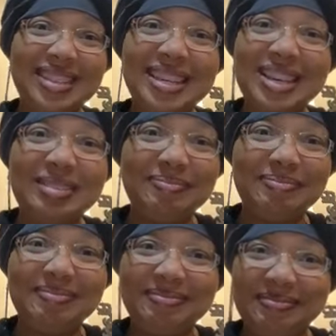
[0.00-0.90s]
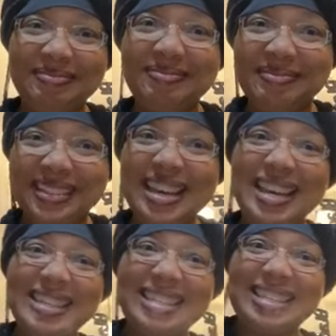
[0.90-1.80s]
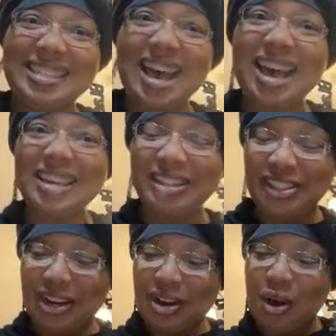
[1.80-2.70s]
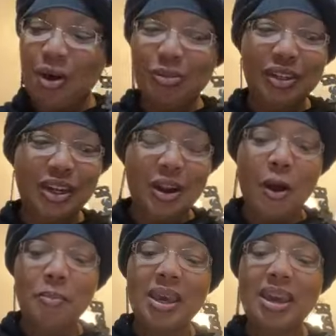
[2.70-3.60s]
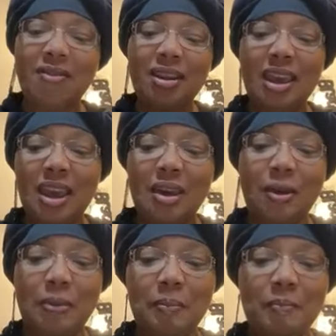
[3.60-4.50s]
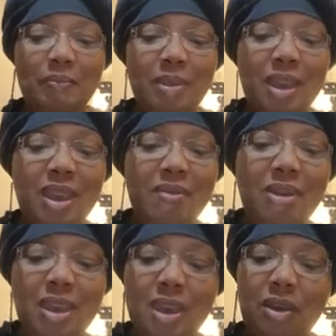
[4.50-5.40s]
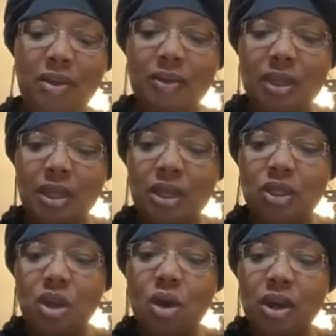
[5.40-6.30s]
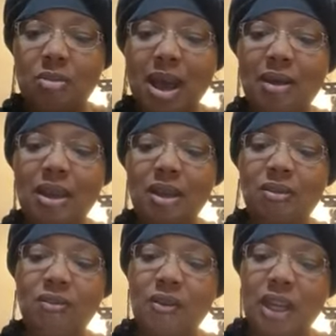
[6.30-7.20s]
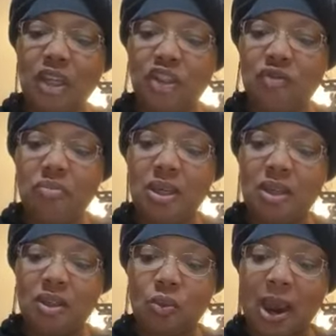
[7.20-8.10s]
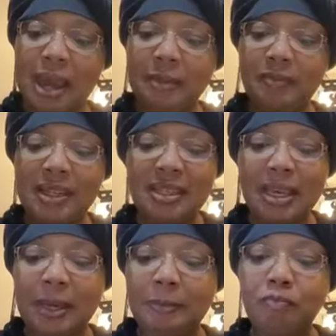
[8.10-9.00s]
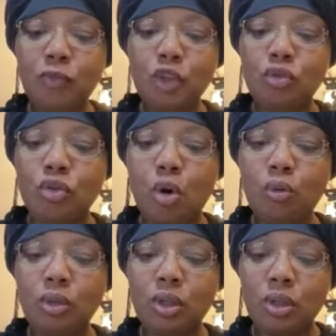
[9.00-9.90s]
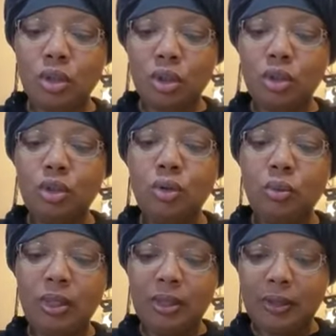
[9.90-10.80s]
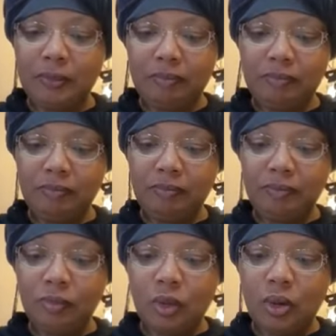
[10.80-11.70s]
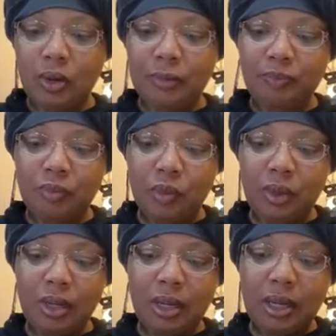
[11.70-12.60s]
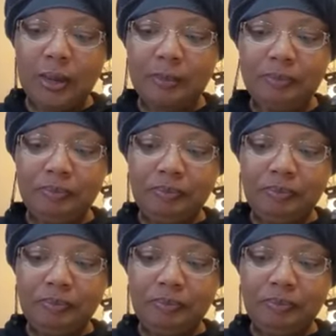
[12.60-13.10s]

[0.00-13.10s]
See? To sign your shalom, shalom. Even here, even here, it's talking about eating flesh of beasts, right? And they say, don't do it. Hold on, let me read it again.